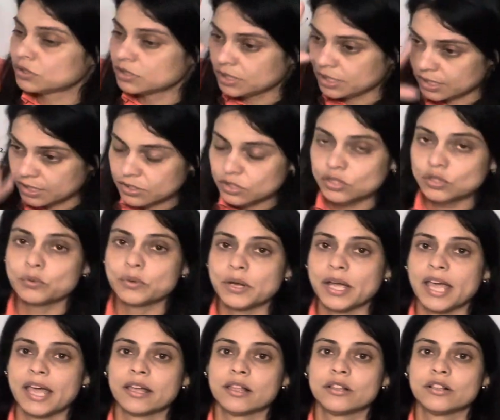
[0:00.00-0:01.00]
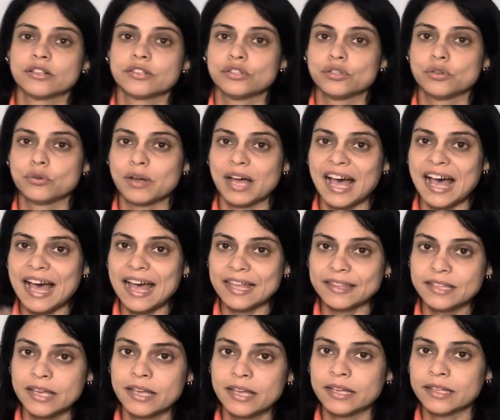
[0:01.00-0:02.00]
these two angles, you
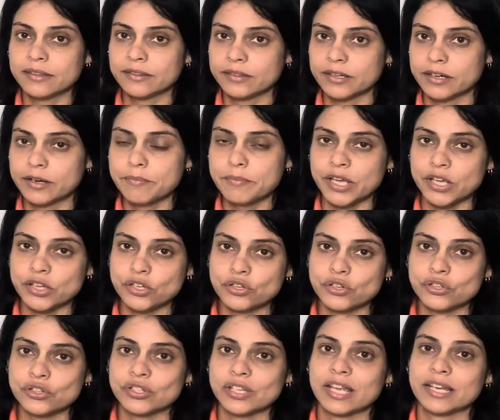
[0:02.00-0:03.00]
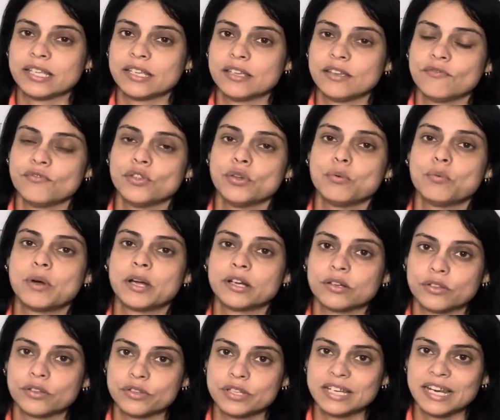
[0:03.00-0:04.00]
add their measures and give you
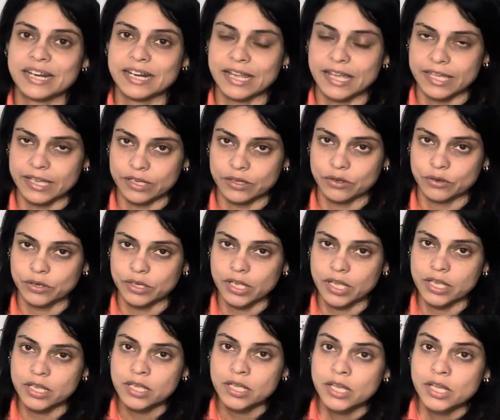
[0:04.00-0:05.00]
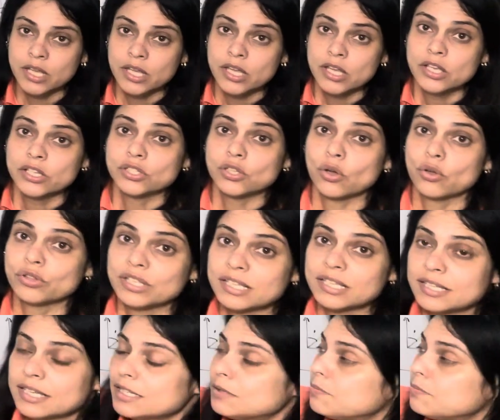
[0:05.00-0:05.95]
180, okay? So this is